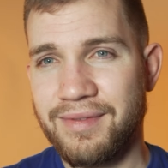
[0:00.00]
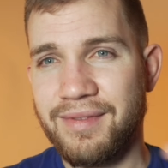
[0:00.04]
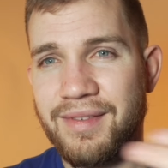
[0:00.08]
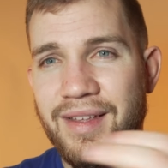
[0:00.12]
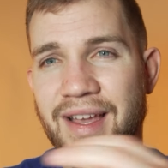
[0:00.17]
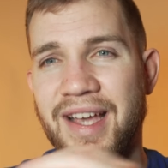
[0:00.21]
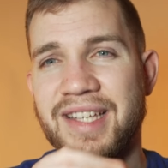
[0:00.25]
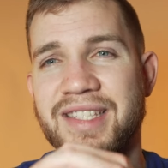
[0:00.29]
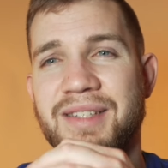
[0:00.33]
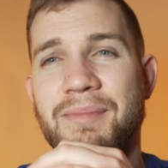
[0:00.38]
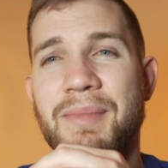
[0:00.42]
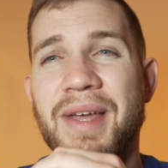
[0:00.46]

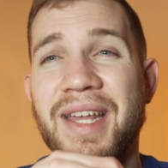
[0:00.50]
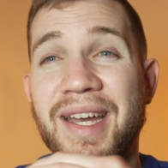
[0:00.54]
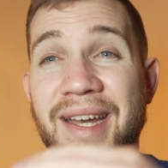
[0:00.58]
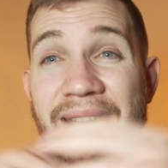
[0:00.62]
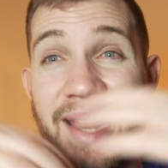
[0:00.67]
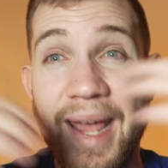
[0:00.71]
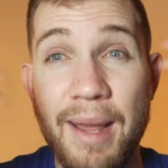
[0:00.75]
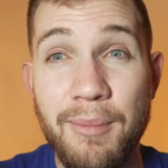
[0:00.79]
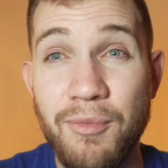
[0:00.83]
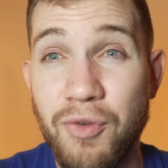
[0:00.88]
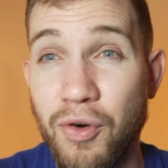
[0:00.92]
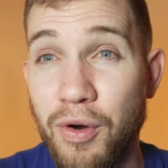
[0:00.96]
hasn't made a
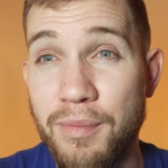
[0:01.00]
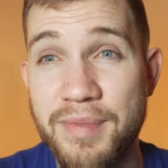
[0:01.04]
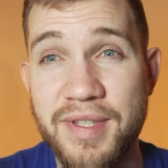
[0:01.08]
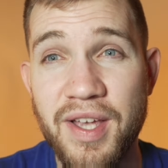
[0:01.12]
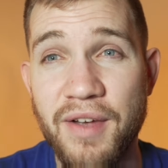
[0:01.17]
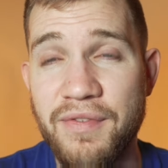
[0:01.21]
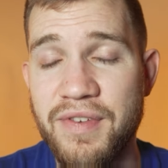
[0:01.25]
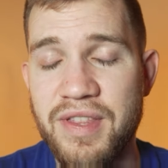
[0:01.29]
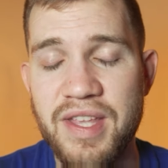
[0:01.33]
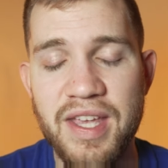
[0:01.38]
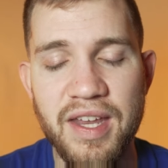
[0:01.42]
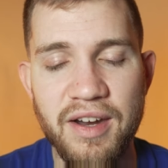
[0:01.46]
name for
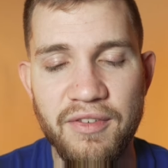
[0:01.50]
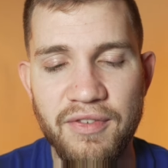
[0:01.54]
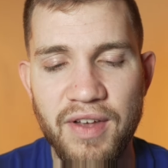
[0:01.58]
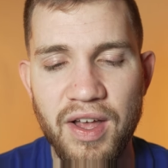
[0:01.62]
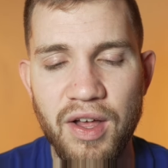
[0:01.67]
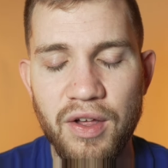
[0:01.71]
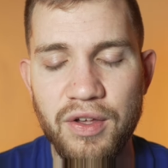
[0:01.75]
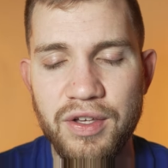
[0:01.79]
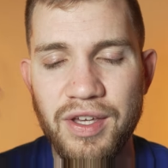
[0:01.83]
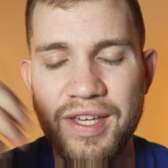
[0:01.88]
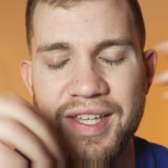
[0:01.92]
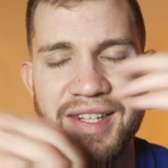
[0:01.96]
himself in the N F
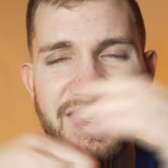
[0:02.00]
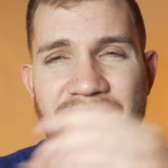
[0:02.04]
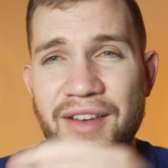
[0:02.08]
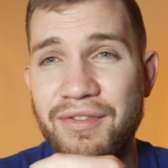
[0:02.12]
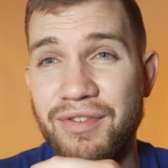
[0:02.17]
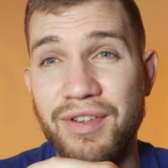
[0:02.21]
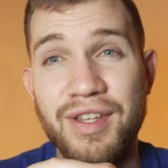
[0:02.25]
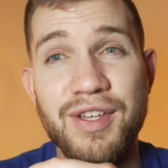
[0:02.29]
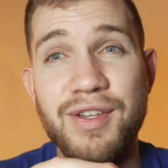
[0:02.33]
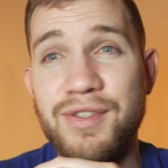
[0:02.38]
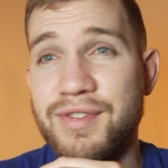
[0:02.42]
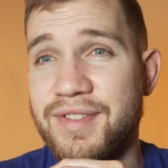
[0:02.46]
L, you could
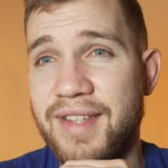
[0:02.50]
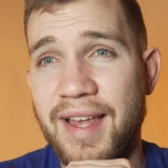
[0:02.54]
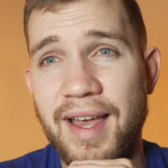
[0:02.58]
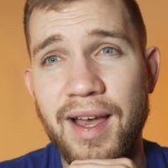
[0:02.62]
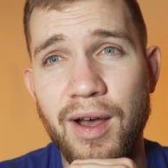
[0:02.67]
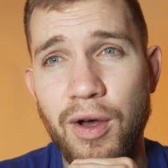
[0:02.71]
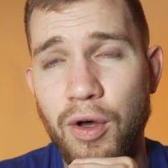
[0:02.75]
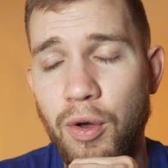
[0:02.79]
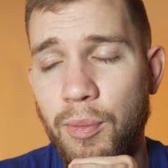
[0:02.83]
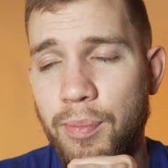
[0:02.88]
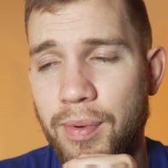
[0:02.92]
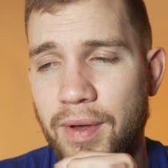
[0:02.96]
definitely use the
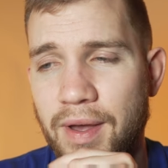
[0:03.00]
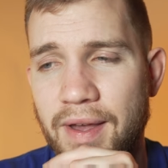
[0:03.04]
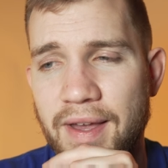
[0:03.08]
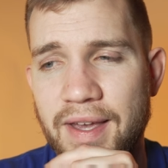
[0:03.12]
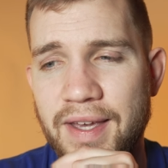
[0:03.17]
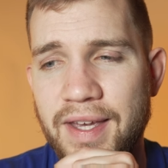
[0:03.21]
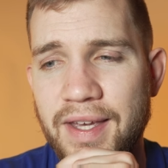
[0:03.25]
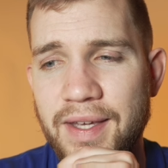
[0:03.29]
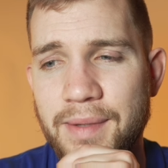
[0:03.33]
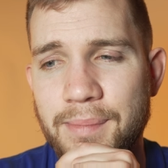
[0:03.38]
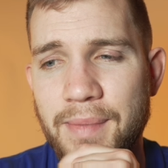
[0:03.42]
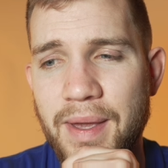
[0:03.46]
help,
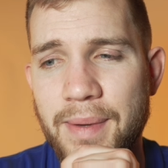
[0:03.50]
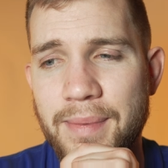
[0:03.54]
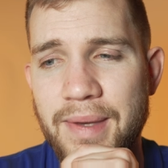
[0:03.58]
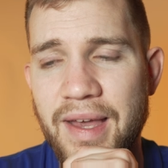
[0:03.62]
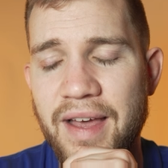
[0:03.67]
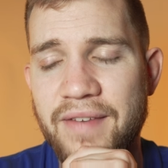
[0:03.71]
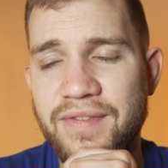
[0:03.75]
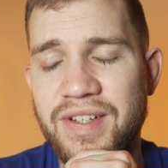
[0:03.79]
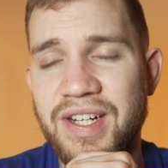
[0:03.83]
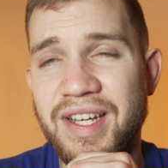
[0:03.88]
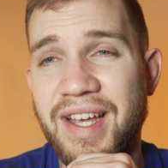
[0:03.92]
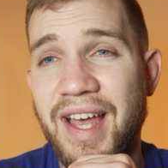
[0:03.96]
and maybe
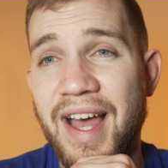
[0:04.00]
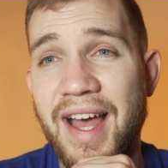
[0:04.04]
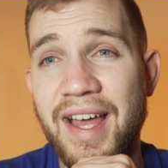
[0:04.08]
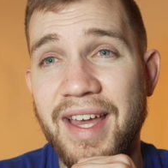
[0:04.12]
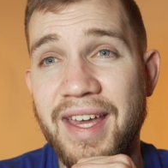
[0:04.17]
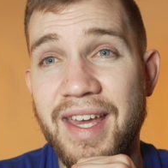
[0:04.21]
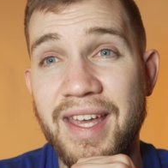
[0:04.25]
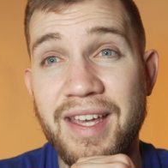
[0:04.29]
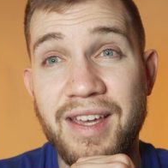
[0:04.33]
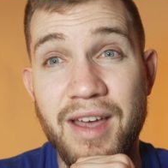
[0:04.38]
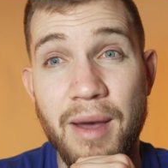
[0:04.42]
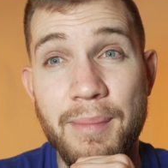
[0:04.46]
having a
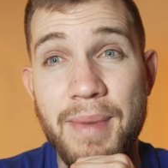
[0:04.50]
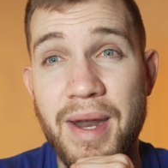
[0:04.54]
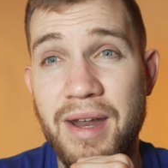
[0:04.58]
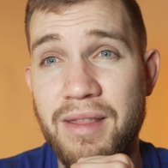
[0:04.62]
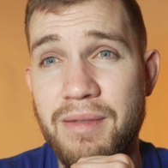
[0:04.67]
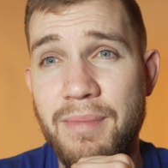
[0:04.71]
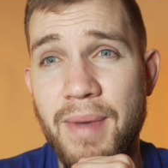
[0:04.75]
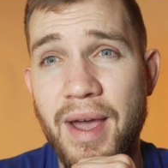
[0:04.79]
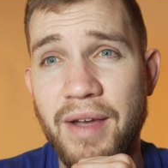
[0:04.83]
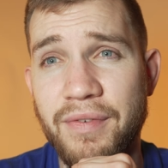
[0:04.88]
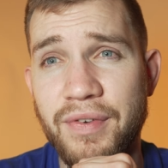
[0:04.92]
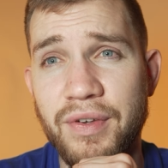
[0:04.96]
guy come out of
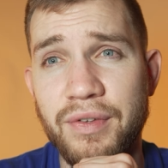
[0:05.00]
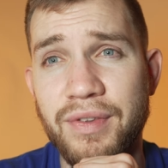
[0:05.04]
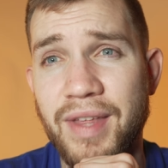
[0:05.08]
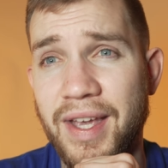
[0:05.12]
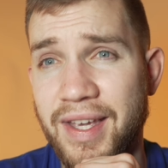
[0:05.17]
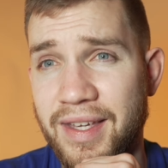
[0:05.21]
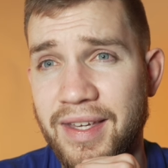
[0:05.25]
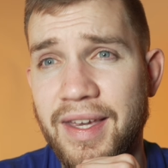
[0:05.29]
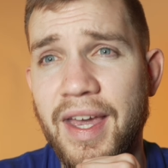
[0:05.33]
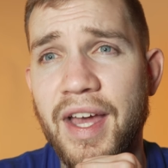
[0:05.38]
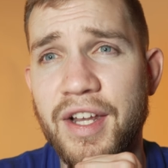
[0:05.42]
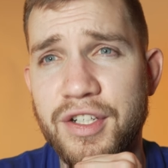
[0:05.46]
the backfield
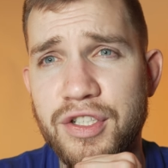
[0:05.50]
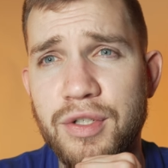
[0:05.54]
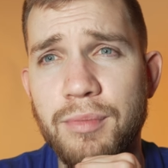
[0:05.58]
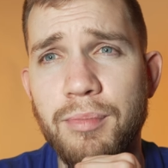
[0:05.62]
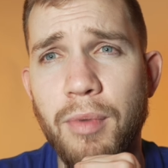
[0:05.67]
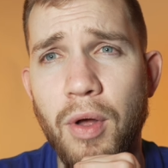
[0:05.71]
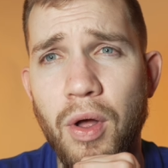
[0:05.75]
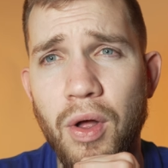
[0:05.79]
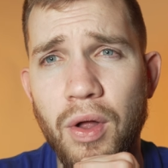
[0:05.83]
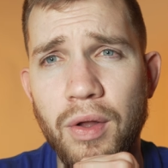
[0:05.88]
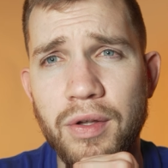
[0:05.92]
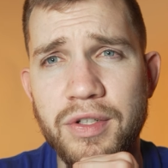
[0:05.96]
that can catch the
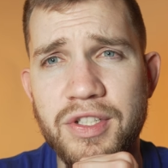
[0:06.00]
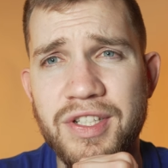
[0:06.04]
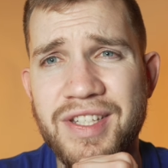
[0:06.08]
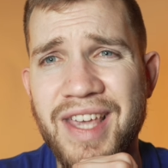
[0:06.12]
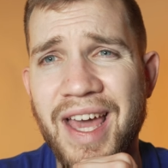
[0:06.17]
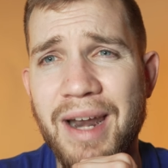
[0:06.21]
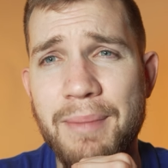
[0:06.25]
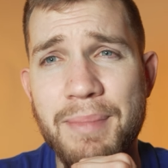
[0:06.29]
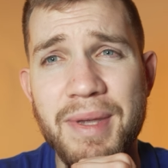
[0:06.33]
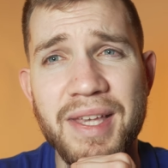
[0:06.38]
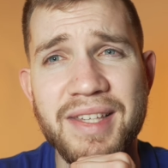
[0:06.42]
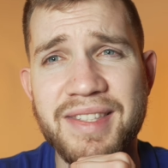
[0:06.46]
ball, just
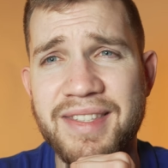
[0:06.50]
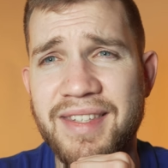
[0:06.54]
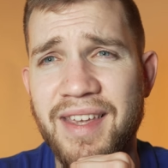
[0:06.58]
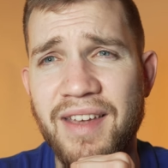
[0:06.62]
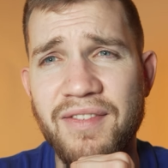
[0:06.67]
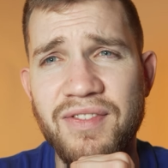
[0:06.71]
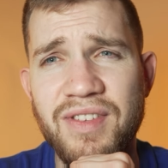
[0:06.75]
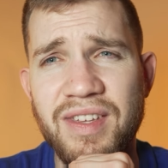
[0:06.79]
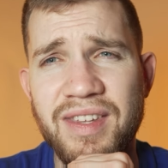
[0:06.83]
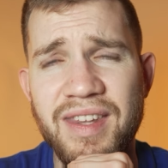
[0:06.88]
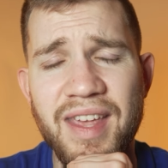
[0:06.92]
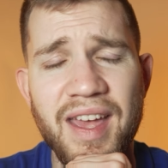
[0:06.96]
kind of be a
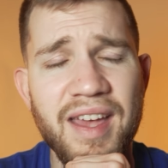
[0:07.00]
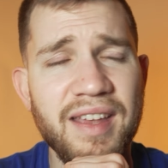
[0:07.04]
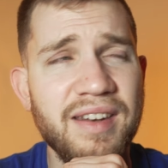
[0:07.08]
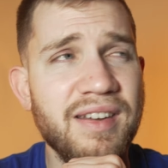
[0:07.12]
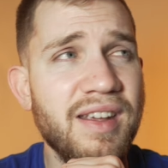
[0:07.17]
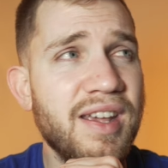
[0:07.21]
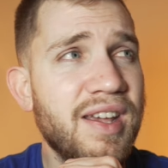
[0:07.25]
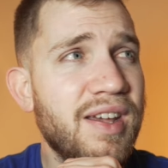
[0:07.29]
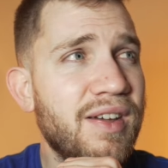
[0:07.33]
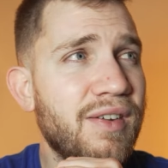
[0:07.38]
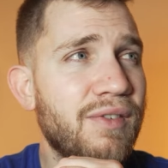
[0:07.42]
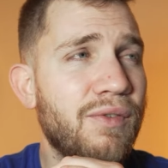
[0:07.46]
safety net
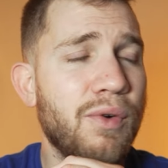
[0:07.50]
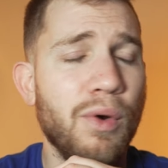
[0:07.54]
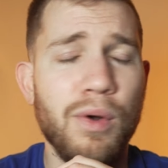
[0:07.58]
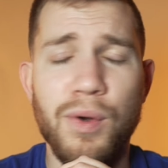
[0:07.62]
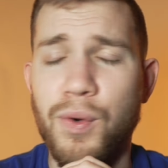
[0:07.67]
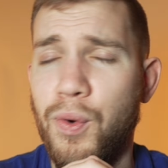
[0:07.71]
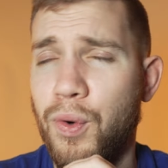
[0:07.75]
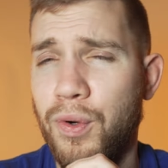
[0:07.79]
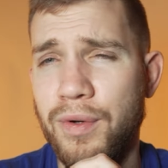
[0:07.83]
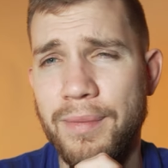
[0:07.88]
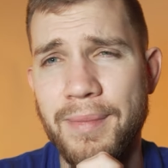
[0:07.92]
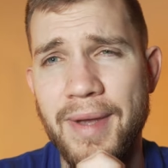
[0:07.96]
for a
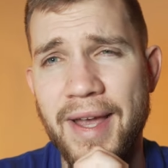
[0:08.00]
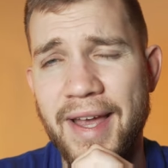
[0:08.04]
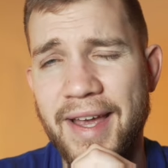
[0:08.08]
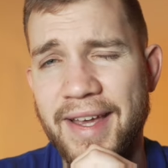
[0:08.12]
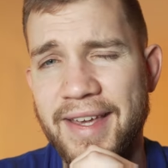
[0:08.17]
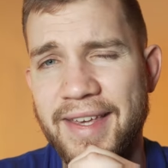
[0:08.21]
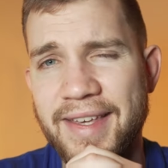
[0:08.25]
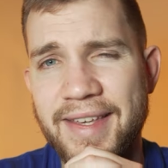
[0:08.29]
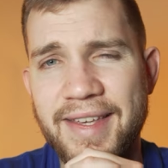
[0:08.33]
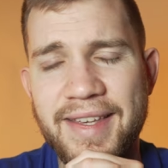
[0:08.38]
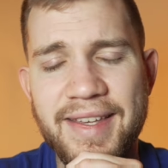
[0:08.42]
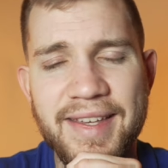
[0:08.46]
quarterback.